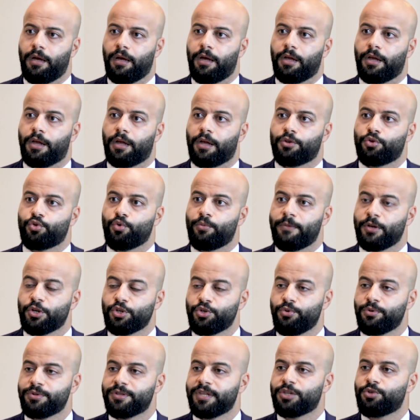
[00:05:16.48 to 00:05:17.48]
Uh, to make
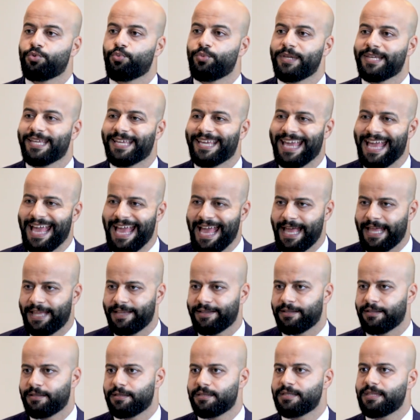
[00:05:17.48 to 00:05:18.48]
sure that we
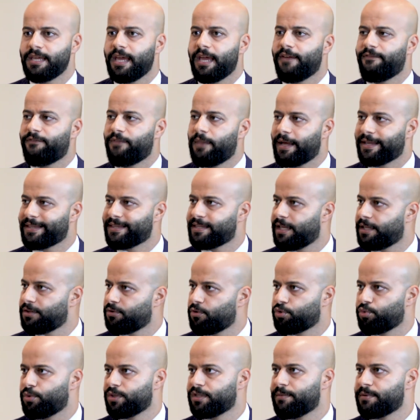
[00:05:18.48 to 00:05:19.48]
can save like 10
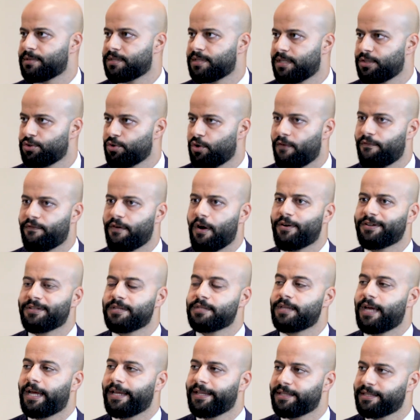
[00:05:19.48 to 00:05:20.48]
or 20% of our
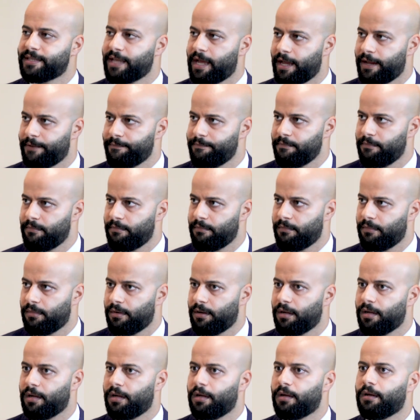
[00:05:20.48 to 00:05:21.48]
design time,
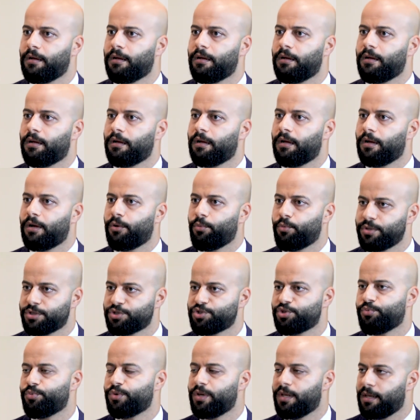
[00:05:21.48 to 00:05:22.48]

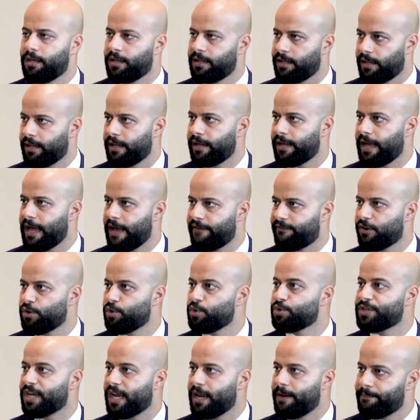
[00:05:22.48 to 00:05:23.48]
which will have a
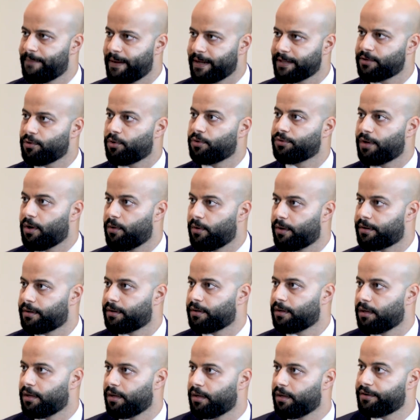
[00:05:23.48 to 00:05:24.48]
huge impact on our
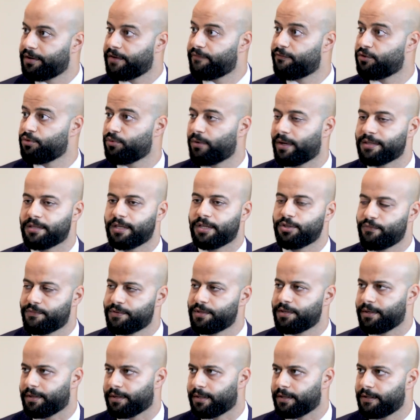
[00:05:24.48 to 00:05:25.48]
uh, revenue at the end of
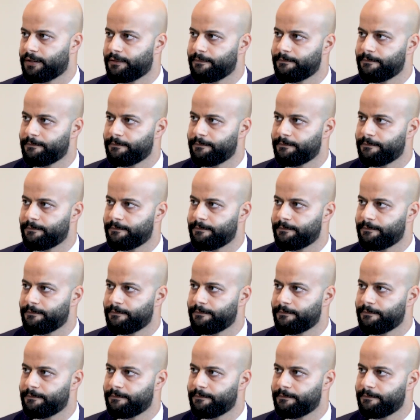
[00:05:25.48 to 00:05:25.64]
the year.